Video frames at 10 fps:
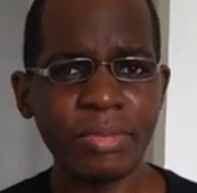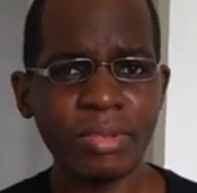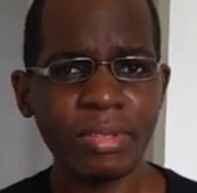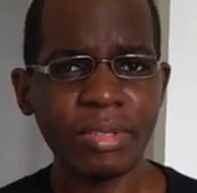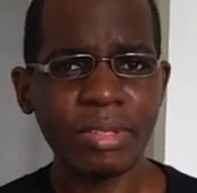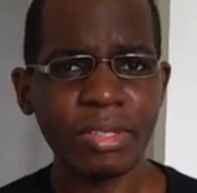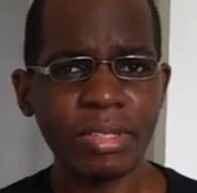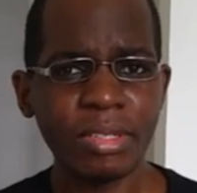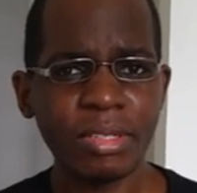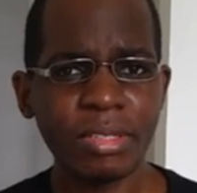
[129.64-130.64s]

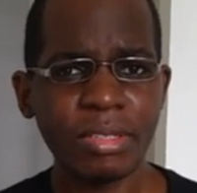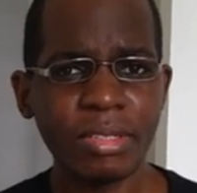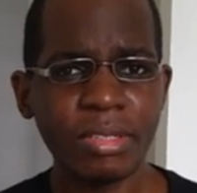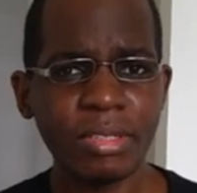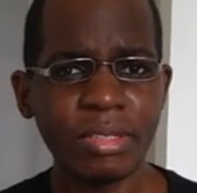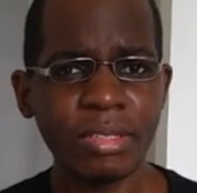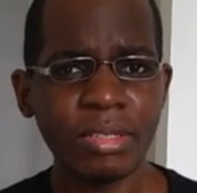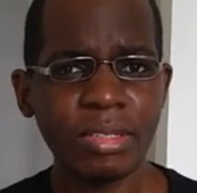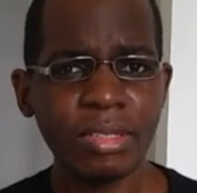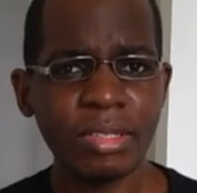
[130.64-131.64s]

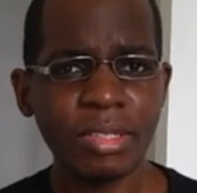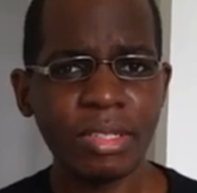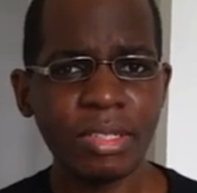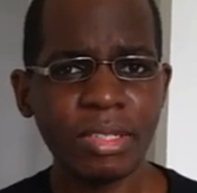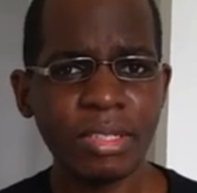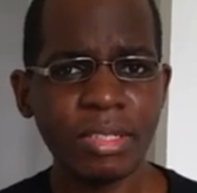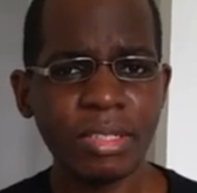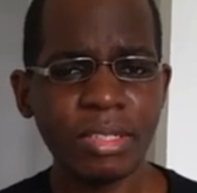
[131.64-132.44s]
(no one is talking)